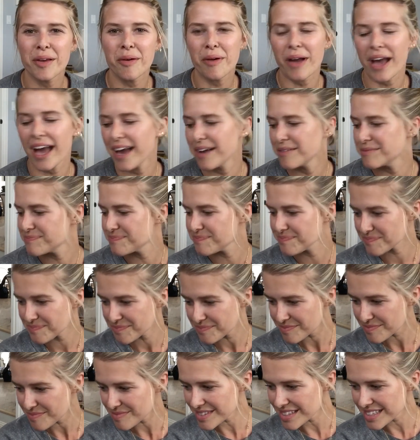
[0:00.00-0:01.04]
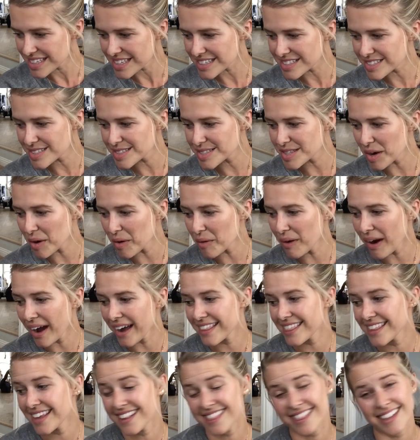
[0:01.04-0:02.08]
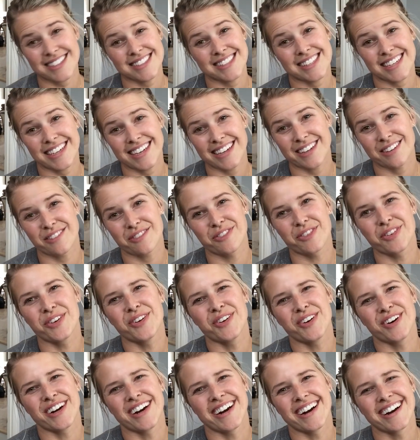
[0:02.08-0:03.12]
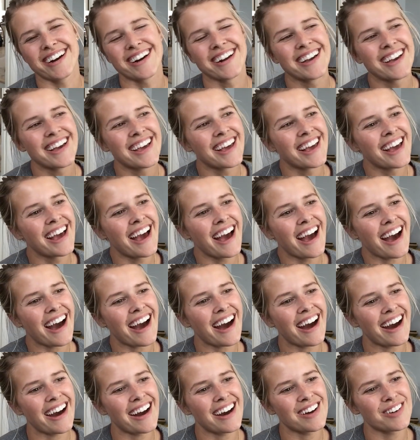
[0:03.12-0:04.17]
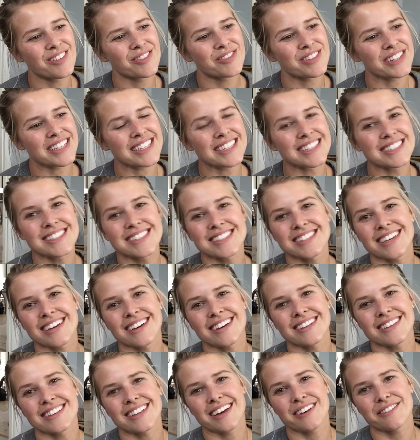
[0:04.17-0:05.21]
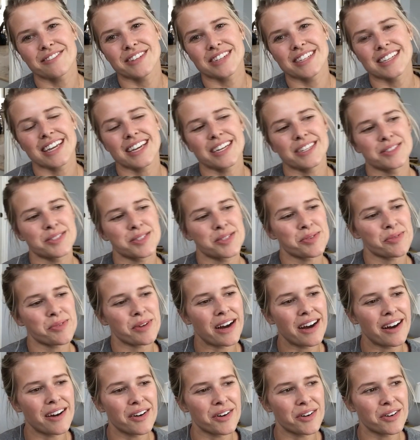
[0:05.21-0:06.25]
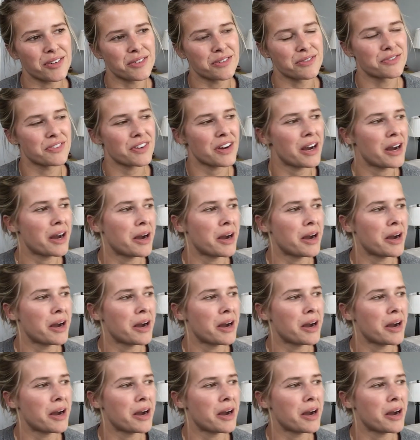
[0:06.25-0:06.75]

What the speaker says: Okay. So I think that's it for weeks 11 and 12.